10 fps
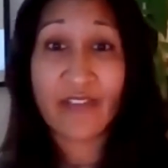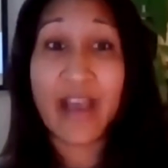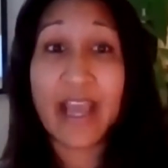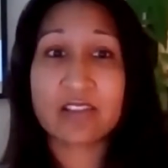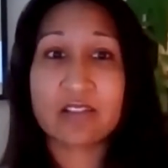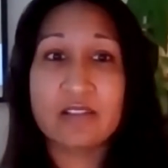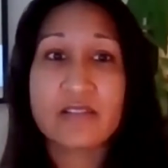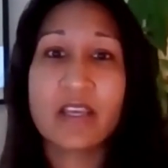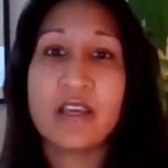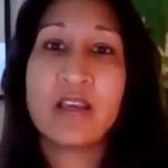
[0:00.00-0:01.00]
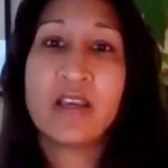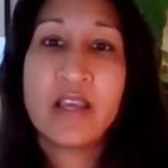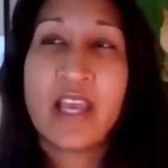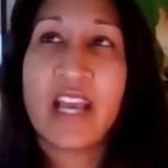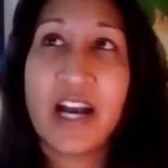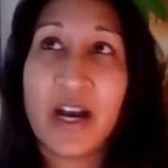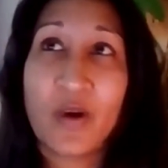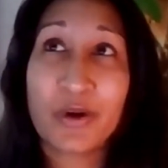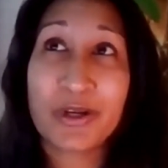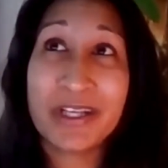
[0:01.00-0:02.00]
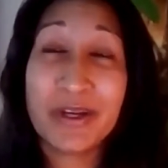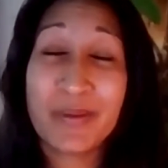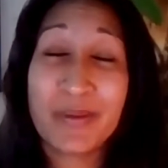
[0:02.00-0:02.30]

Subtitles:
factors. We're going to hear